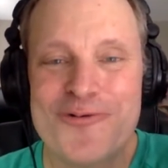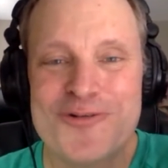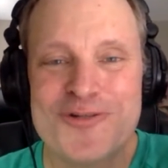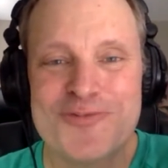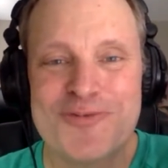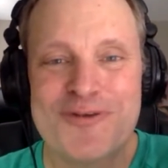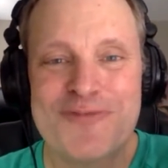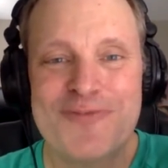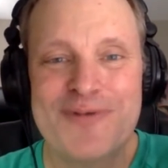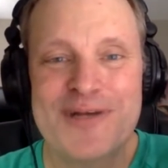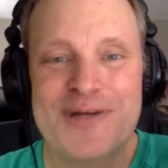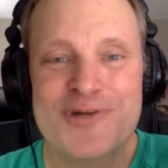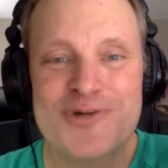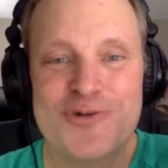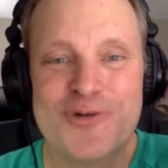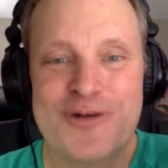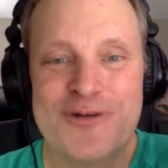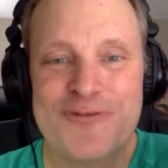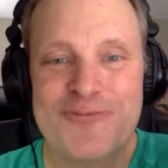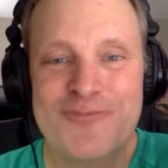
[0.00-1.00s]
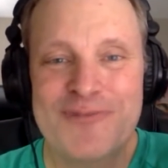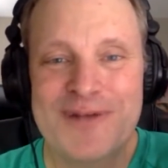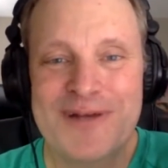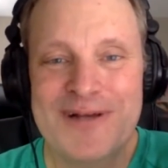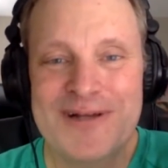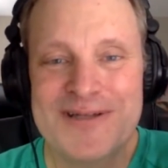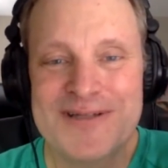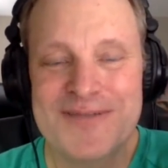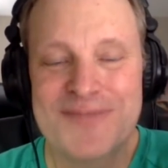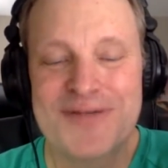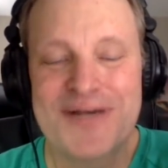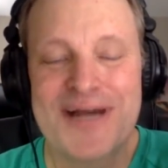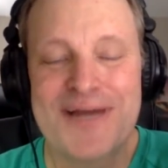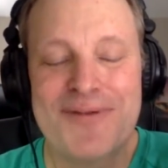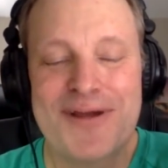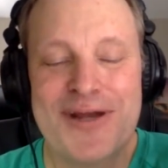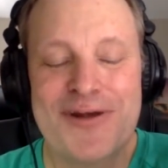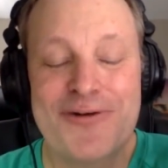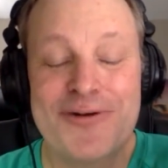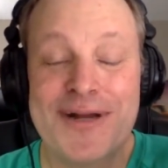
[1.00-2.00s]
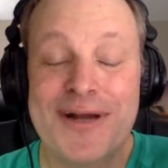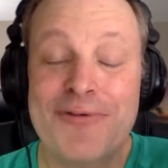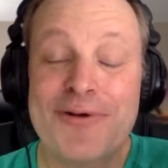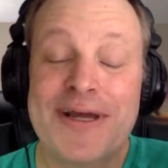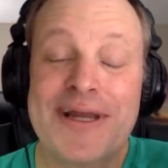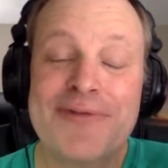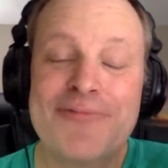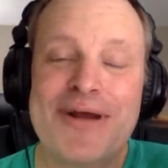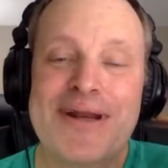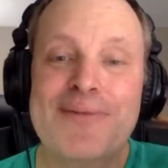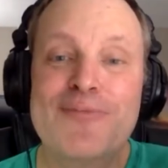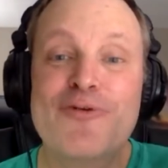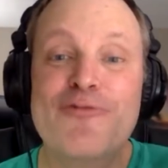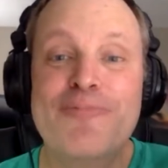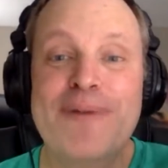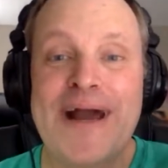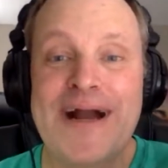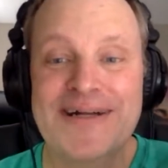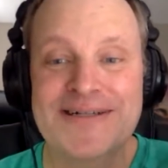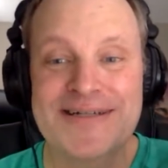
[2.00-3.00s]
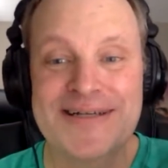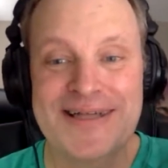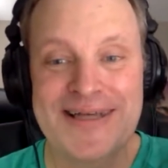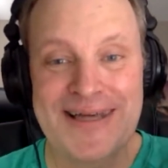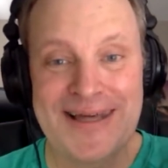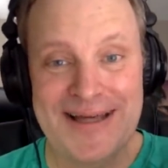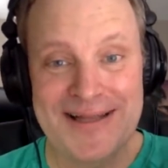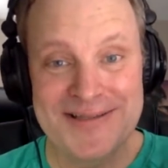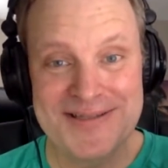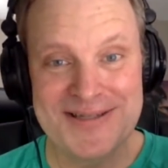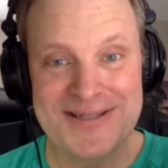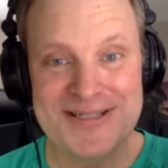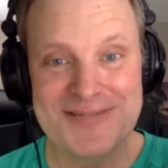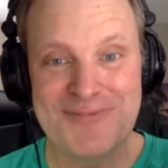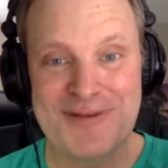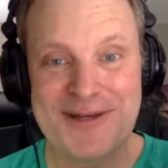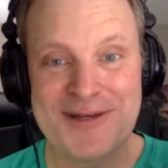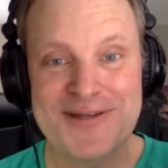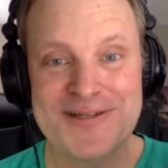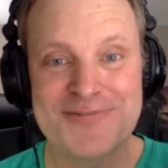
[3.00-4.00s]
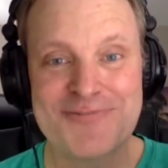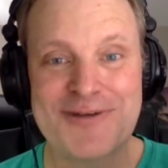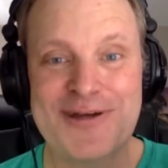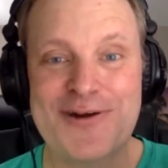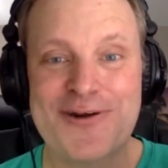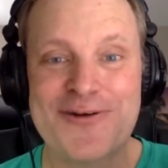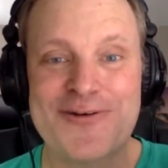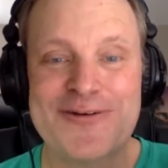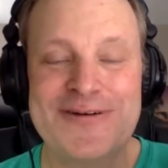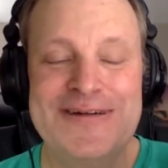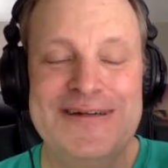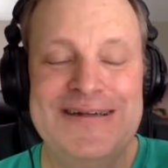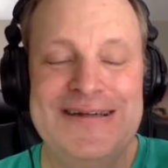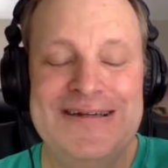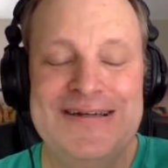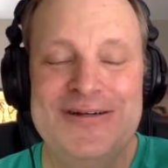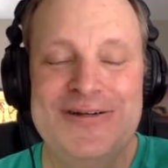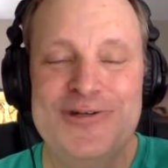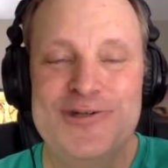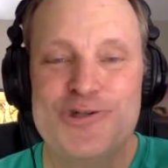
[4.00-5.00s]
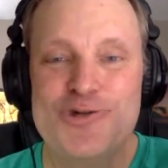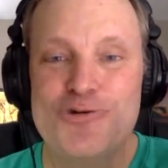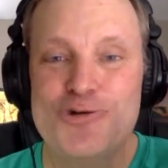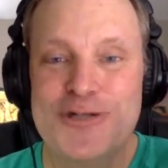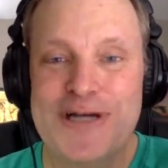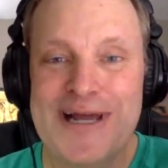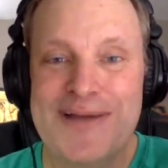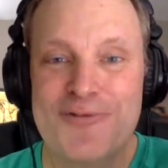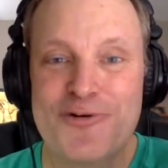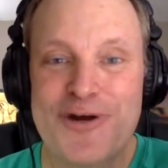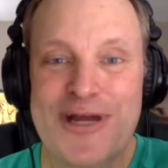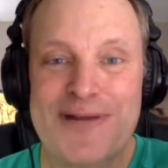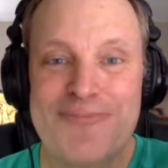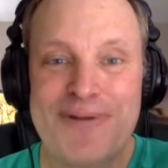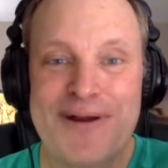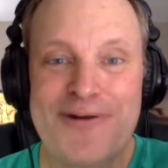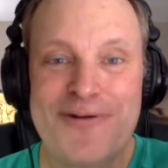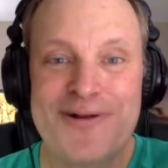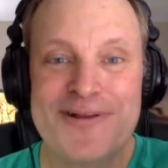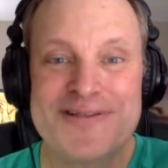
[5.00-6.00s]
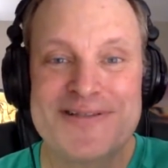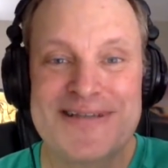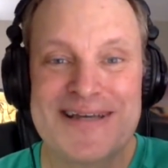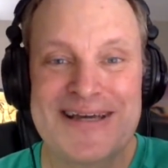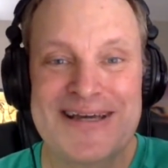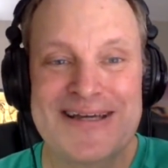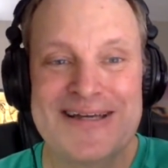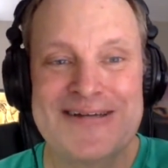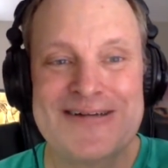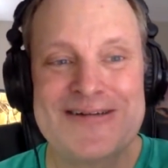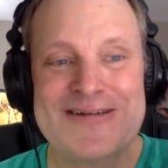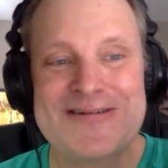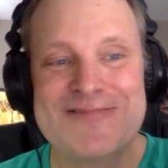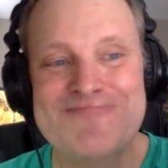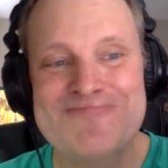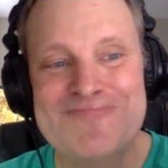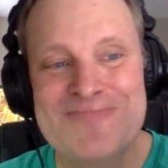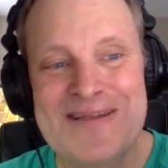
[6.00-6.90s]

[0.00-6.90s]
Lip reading: So we've been enjoying some time here, and now we're getting ready to move back to Kansas because we are two-time grandparents and